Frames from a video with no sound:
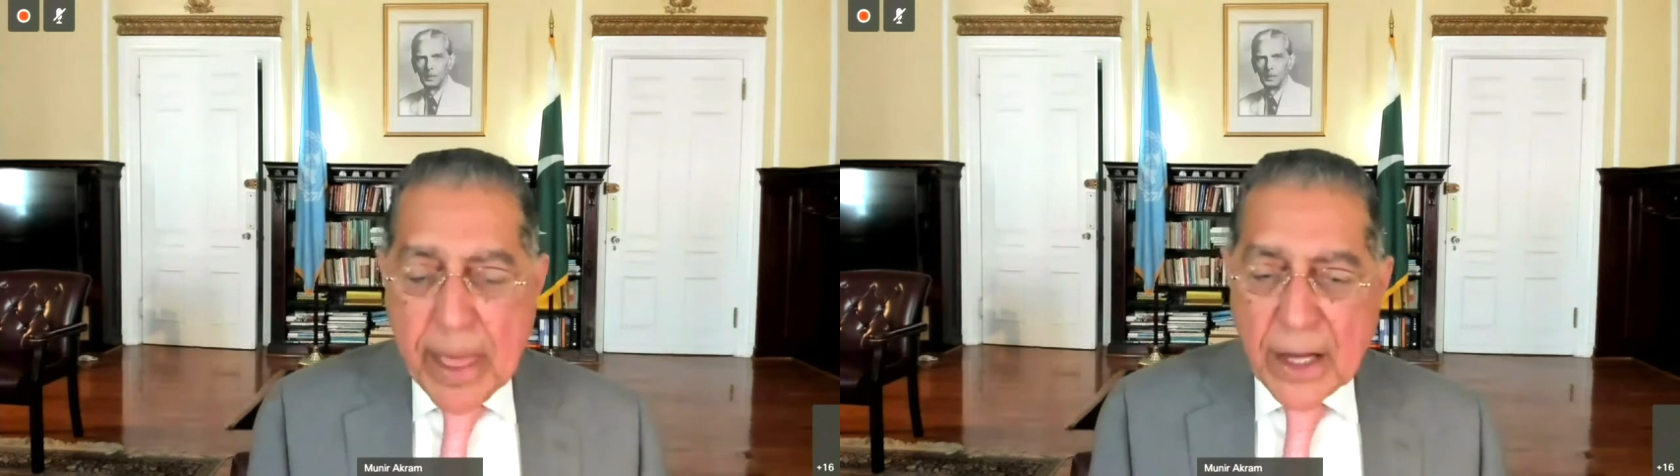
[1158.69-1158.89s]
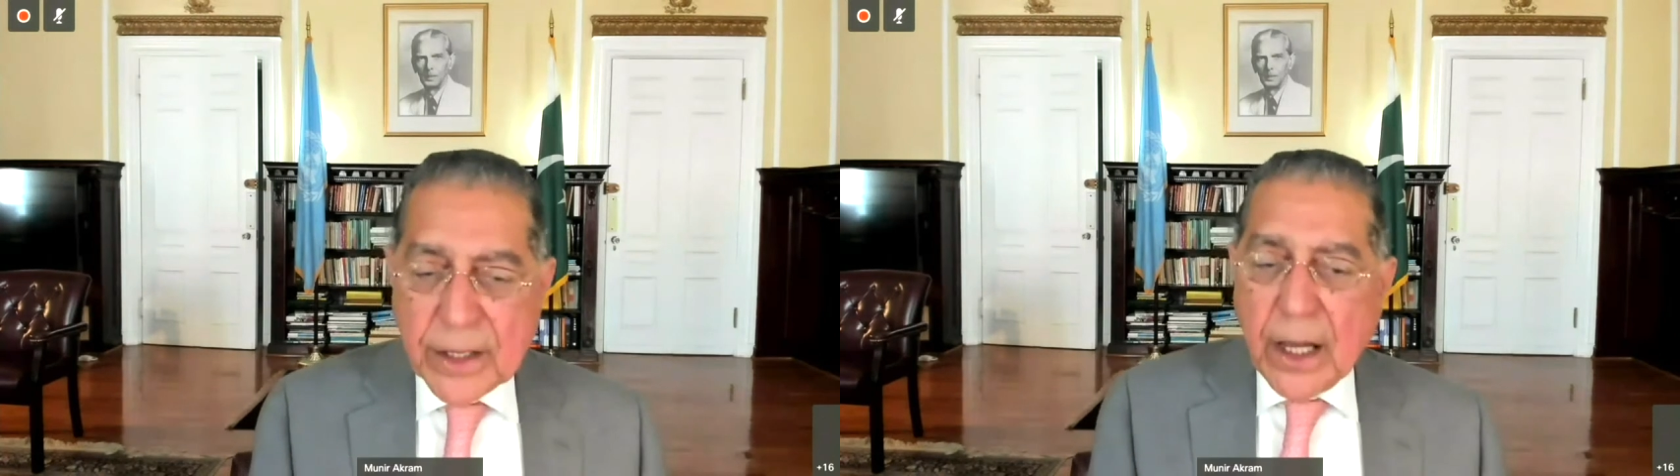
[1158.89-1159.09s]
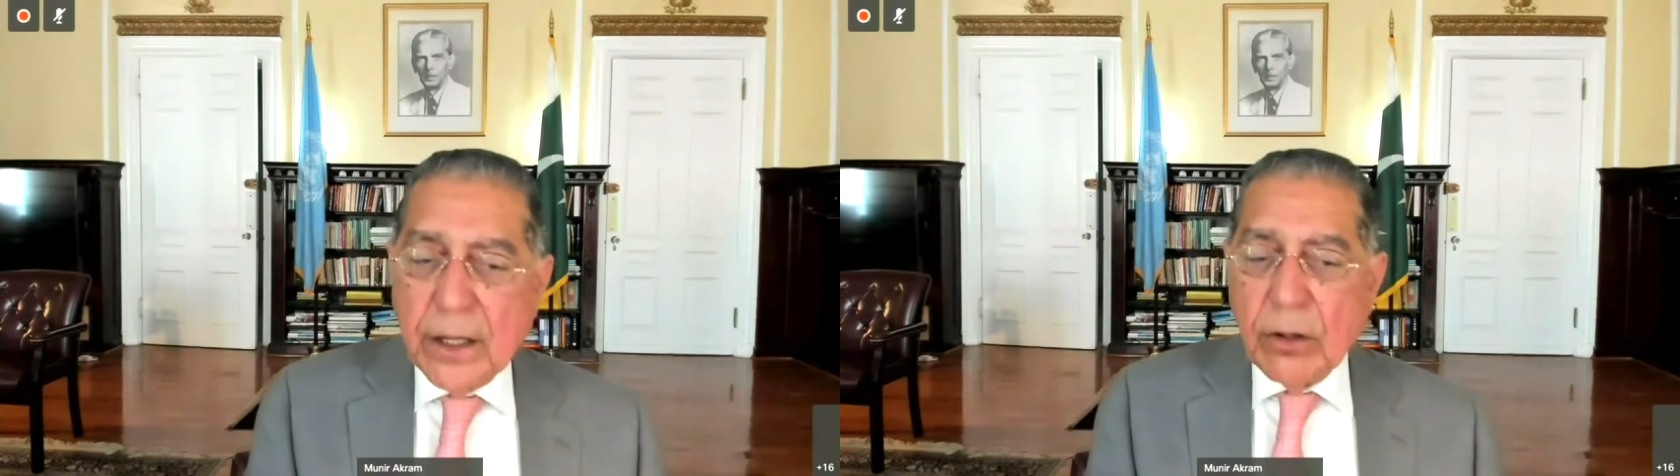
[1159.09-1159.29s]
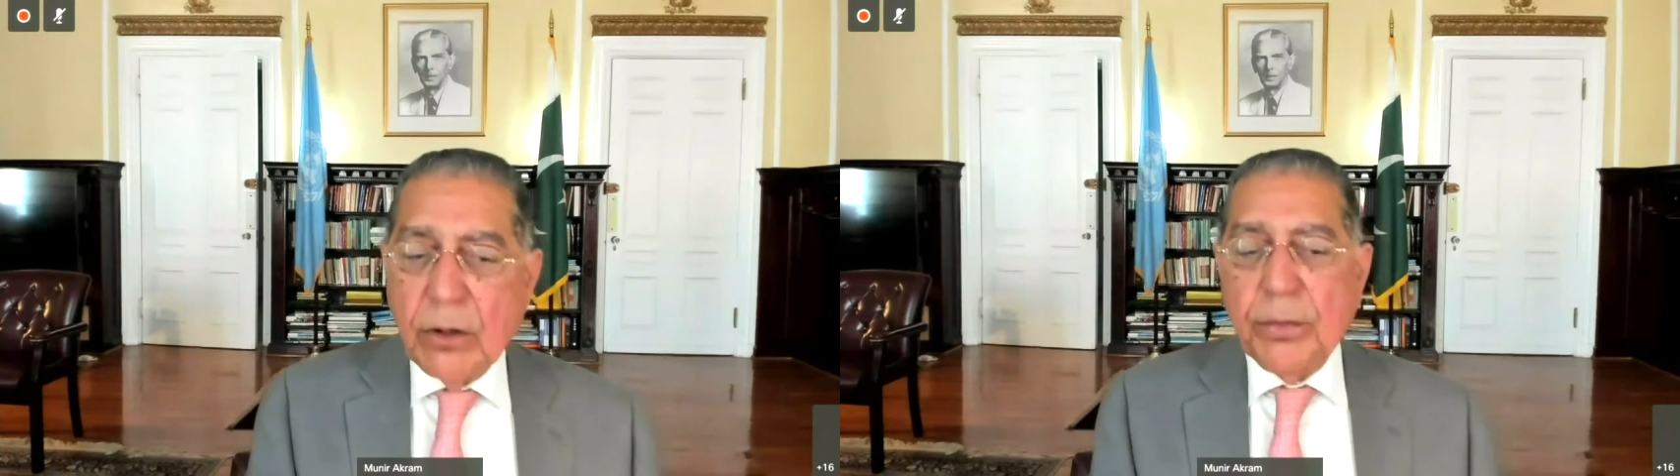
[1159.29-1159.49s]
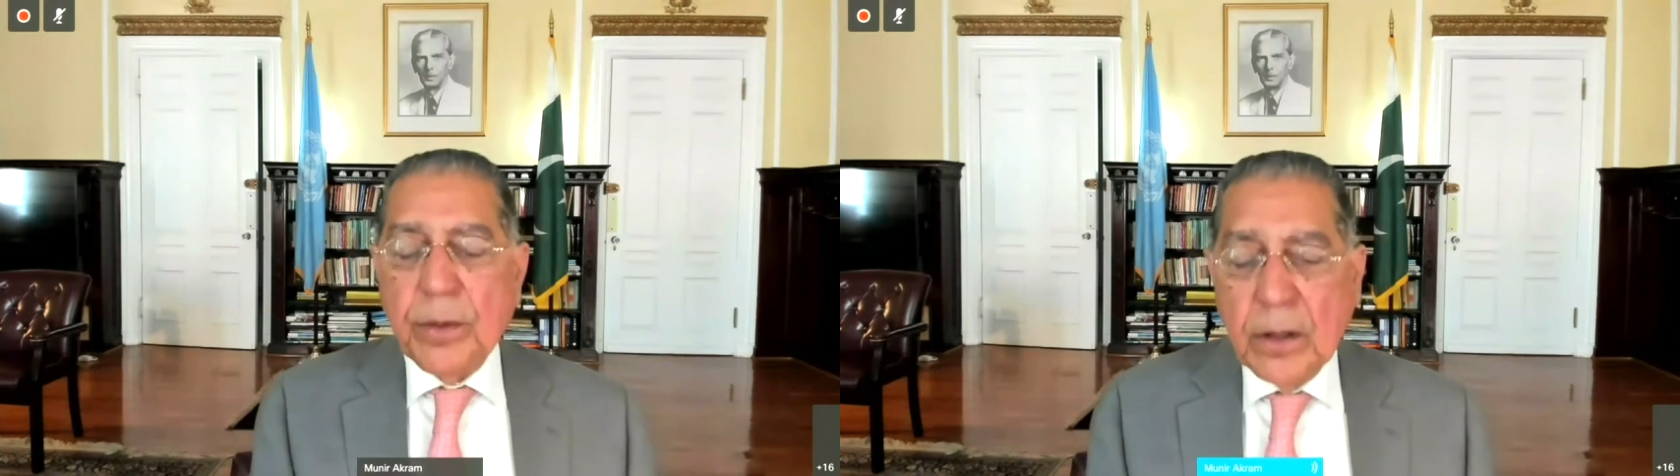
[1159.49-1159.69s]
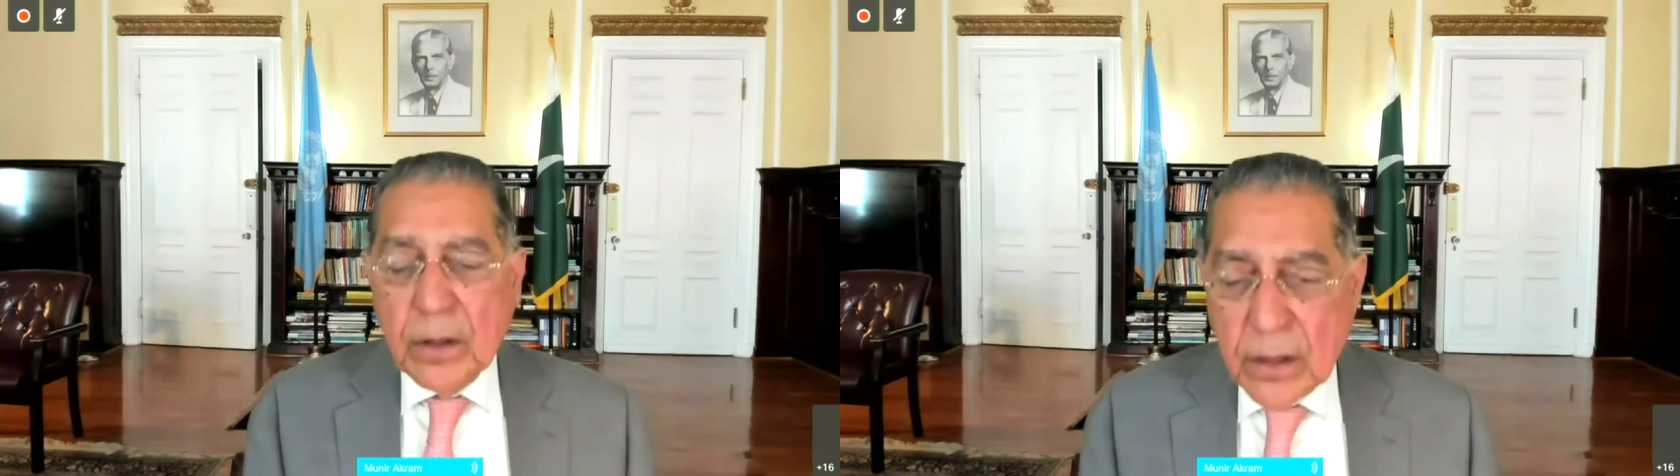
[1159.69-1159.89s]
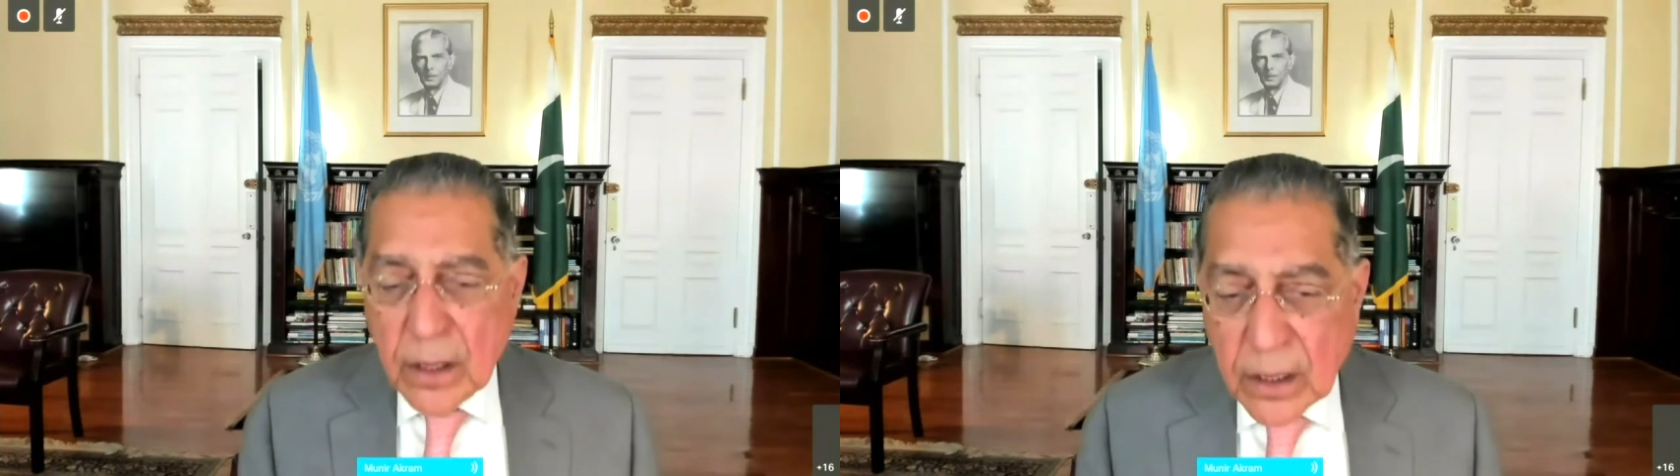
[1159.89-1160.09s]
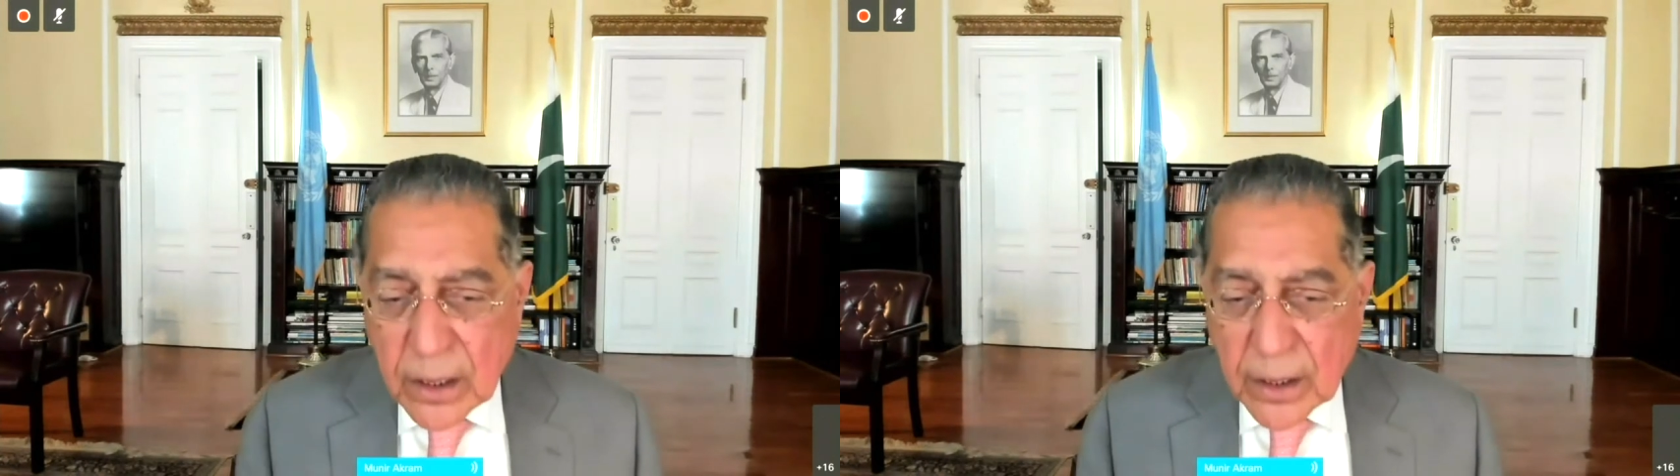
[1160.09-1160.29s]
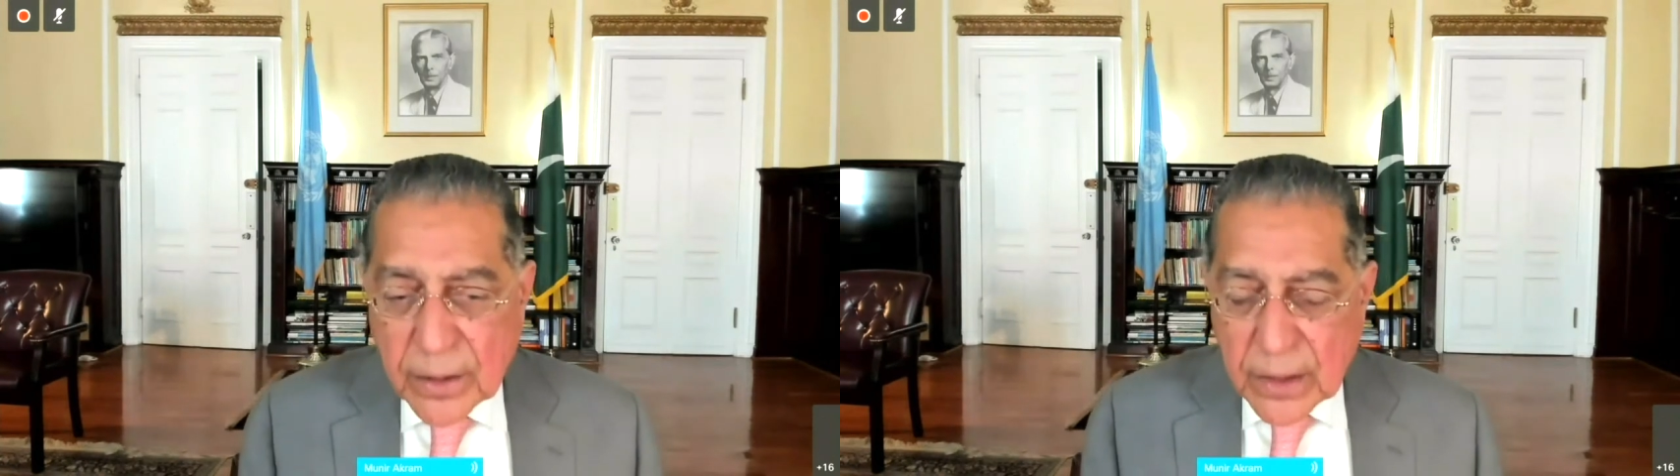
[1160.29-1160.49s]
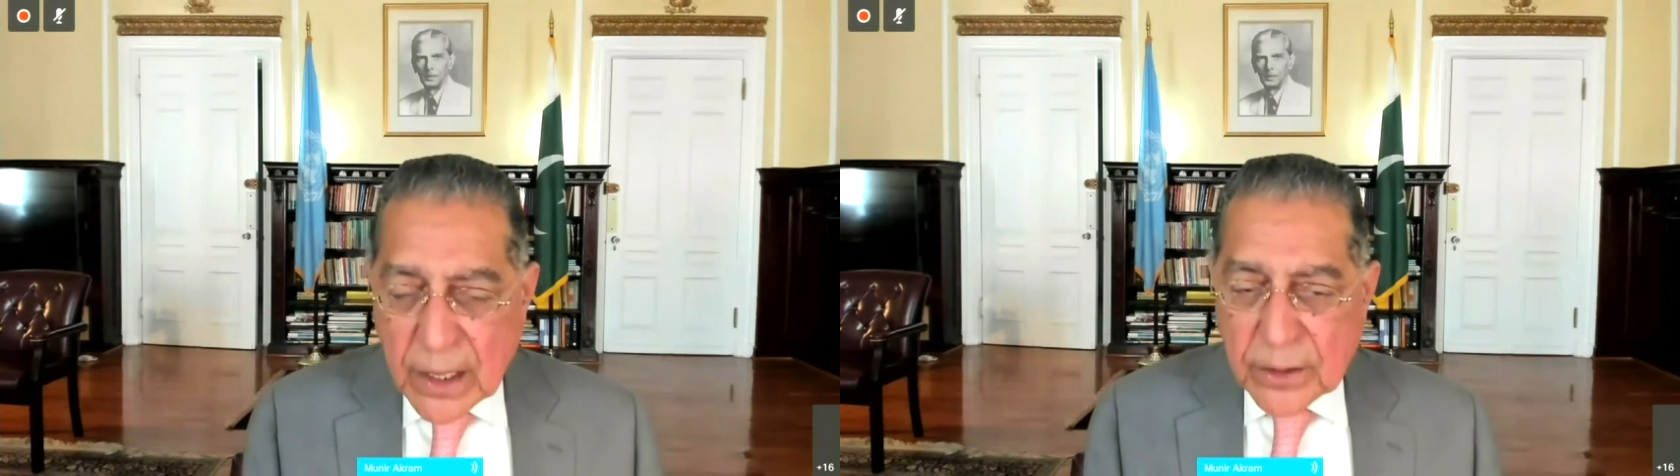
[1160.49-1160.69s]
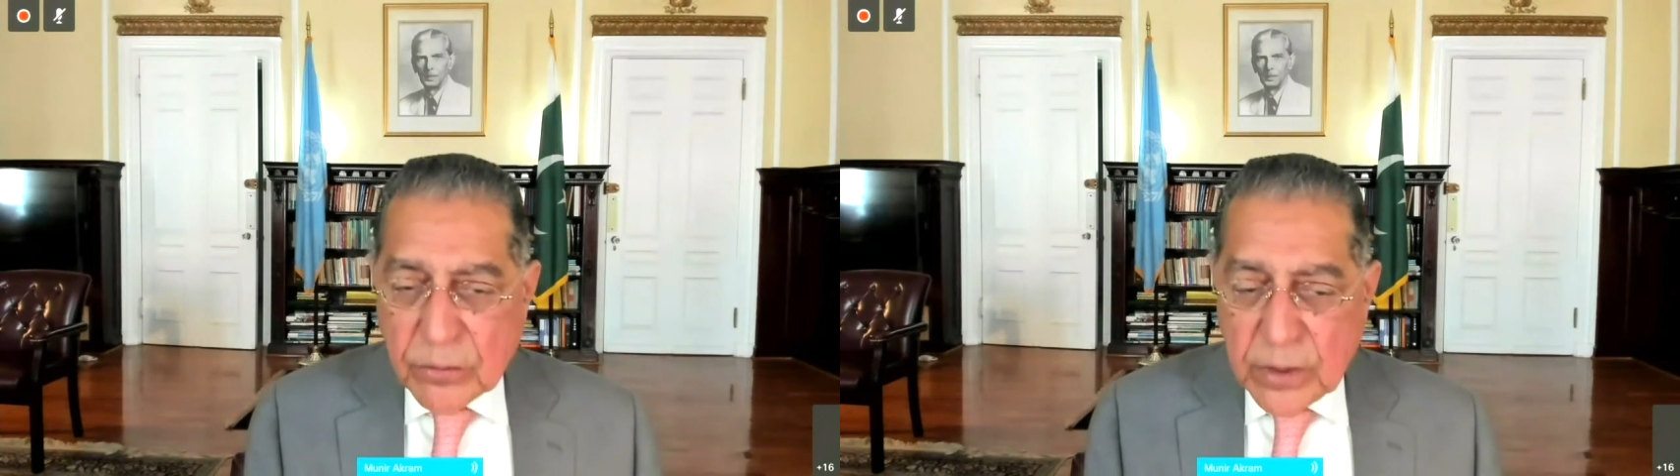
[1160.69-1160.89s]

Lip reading: And I hope that